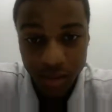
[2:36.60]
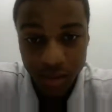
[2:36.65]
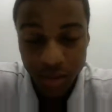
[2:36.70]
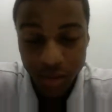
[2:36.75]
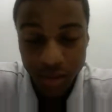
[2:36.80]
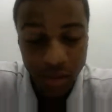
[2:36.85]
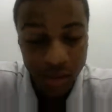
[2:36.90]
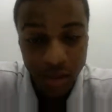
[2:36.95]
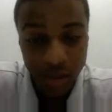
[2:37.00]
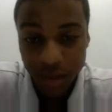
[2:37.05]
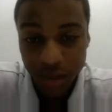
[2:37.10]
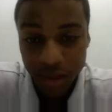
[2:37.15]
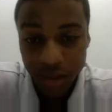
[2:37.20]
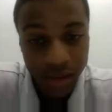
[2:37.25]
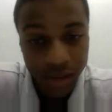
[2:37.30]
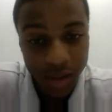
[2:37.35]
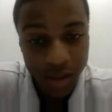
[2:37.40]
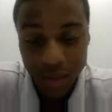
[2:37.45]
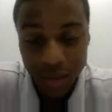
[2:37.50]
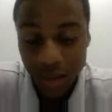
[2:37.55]
You only can
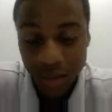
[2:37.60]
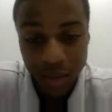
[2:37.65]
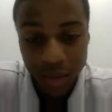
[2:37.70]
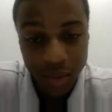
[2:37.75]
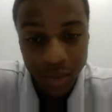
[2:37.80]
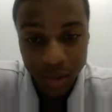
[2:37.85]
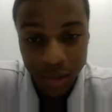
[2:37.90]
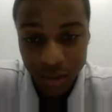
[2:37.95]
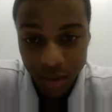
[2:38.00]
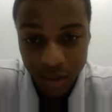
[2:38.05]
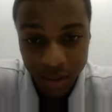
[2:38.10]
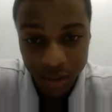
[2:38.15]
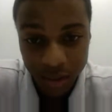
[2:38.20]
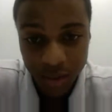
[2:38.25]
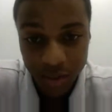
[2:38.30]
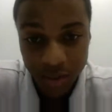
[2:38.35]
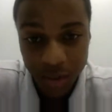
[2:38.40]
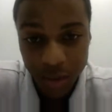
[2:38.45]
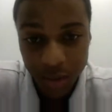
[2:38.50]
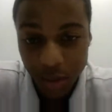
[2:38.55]
see 10%.
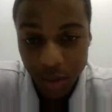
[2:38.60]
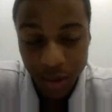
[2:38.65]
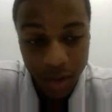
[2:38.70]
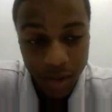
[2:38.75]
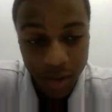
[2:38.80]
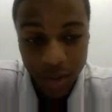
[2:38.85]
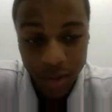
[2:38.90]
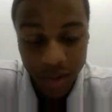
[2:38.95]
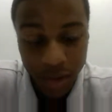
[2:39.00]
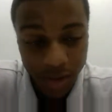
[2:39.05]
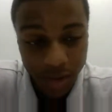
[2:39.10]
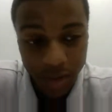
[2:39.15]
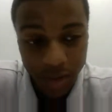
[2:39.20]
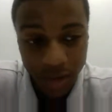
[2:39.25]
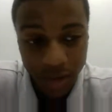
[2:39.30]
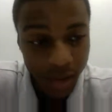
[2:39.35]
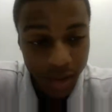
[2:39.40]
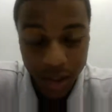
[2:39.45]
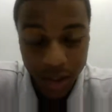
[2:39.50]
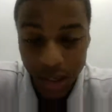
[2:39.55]
What about the rest,
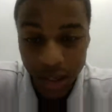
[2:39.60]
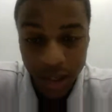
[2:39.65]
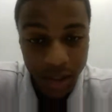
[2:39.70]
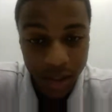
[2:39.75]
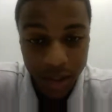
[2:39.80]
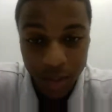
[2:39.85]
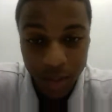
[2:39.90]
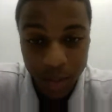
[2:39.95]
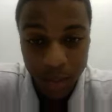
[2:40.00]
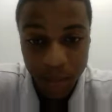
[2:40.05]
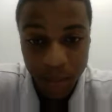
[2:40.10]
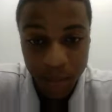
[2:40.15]
the 90?